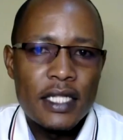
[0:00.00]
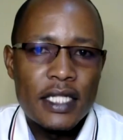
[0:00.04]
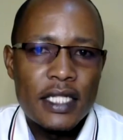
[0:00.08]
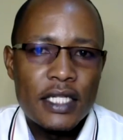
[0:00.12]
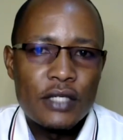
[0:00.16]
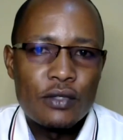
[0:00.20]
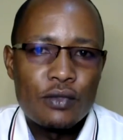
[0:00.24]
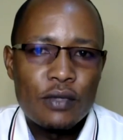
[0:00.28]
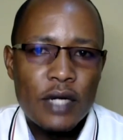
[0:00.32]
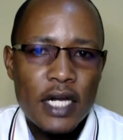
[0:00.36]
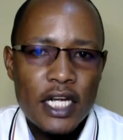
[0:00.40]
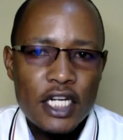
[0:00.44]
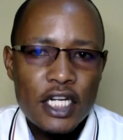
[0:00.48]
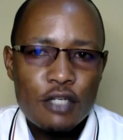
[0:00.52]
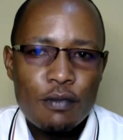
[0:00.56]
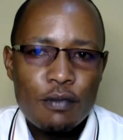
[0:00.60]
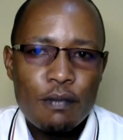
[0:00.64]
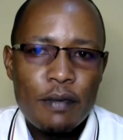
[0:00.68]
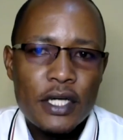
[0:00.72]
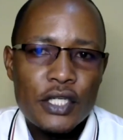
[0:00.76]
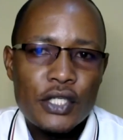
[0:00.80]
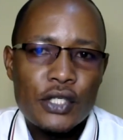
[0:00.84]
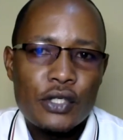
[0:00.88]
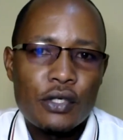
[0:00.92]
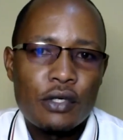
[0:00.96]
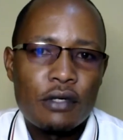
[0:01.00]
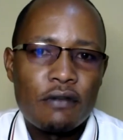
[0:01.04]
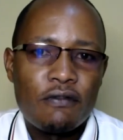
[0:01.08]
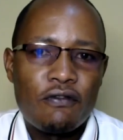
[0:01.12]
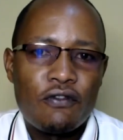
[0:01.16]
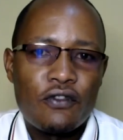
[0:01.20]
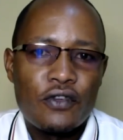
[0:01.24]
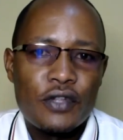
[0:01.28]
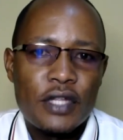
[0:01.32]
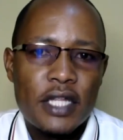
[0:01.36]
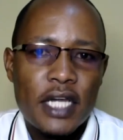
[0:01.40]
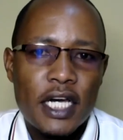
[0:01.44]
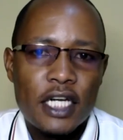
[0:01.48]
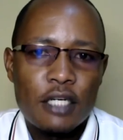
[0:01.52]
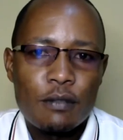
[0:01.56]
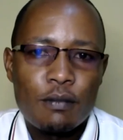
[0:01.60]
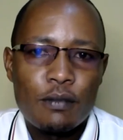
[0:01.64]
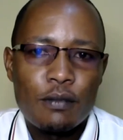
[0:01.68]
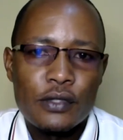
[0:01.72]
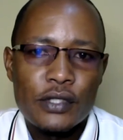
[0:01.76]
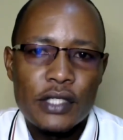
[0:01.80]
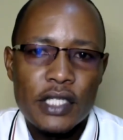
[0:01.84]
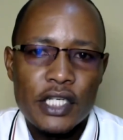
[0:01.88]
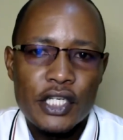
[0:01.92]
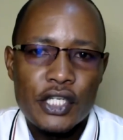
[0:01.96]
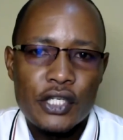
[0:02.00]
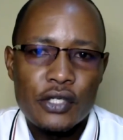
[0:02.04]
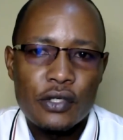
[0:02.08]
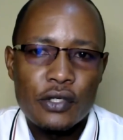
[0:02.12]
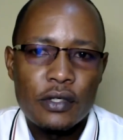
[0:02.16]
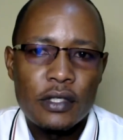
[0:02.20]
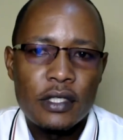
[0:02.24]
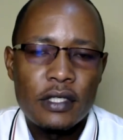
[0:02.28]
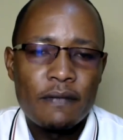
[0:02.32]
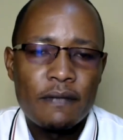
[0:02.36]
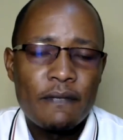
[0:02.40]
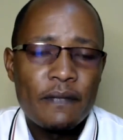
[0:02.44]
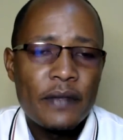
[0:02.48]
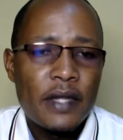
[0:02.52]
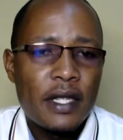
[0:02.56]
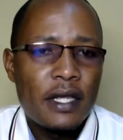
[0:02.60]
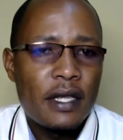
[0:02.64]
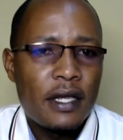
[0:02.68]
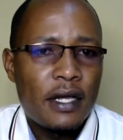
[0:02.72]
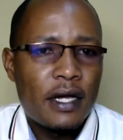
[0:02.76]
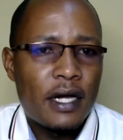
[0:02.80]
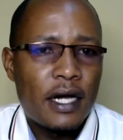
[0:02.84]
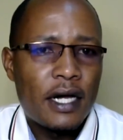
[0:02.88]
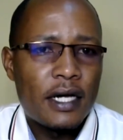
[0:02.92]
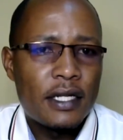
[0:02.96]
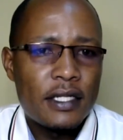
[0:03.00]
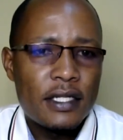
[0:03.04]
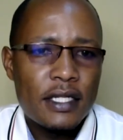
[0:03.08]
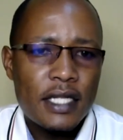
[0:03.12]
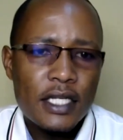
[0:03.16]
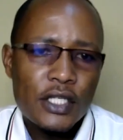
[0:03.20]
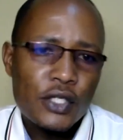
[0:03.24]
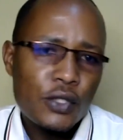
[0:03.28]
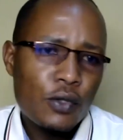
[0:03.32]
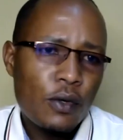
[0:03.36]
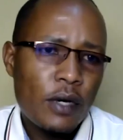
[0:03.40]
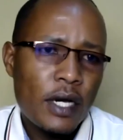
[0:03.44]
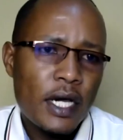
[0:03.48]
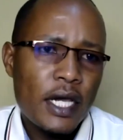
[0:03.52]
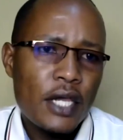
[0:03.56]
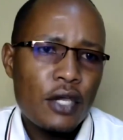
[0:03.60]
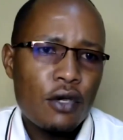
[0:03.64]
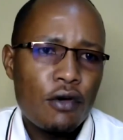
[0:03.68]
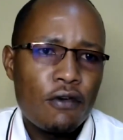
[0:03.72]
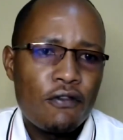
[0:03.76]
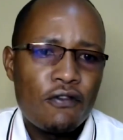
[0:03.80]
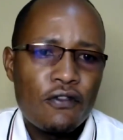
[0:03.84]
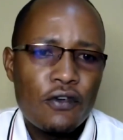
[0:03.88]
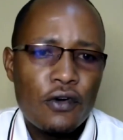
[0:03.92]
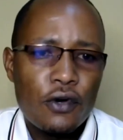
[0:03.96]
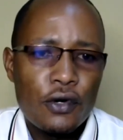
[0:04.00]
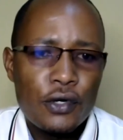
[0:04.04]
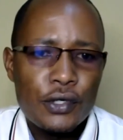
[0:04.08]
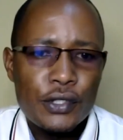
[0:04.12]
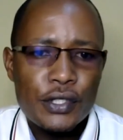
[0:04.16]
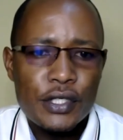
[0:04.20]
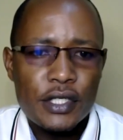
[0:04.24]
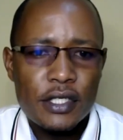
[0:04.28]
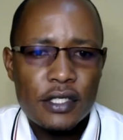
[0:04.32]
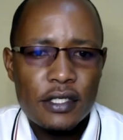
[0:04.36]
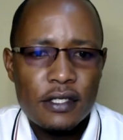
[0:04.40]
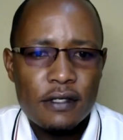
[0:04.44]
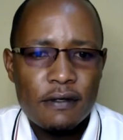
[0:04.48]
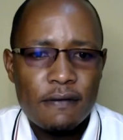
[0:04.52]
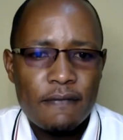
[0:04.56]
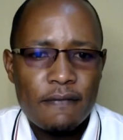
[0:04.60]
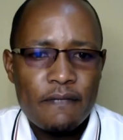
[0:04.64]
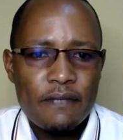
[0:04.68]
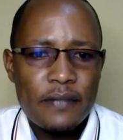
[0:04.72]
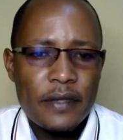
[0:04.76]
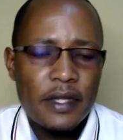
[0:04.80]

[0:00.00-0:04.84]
the right person for that position. And that's why, of course,